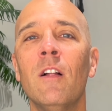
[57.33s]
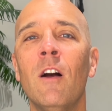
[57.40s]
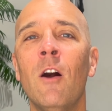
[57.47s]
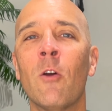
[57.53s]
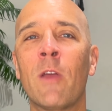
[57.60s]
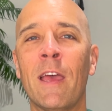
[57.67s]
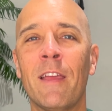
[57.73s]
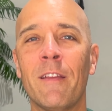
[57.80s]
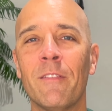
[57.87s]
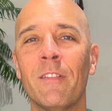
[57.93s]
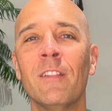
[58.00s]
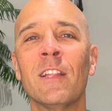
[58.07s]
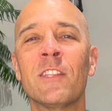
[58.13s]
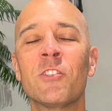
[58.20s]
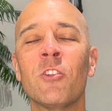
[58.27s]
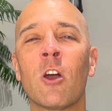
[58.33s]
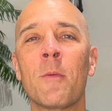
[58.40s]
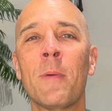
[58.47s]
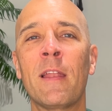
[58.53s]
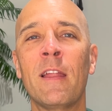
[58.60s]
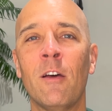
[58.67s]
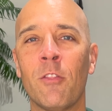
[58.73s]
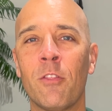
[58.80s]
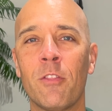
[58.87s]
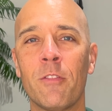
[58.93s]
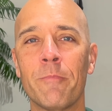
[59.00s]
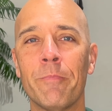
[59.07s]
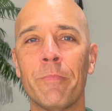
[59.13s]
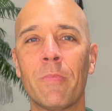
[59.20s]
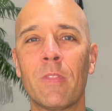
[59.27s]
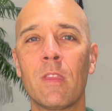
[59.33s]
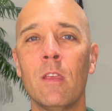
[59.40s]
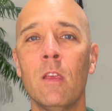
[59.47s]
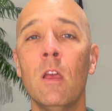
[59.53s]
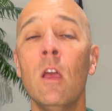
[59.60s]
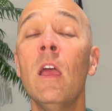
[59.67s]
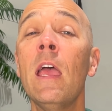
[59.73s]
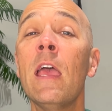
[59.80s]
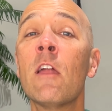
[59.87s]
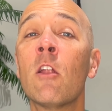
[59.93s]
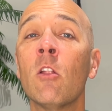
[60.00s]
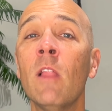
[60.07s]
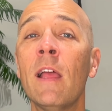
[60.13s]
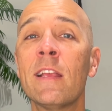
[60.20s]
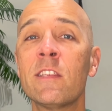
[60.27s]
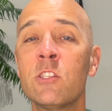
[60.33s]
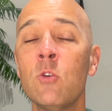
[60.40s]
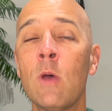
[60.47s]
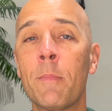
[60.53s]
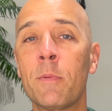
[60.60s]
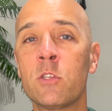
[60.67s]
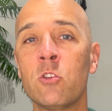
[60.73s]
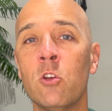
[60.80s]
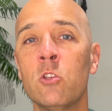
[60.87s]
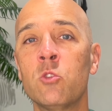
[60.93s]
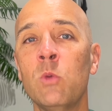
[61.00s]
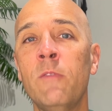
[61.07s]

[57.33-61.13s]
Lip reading: Okay, let's talk about health. In our last two episodes,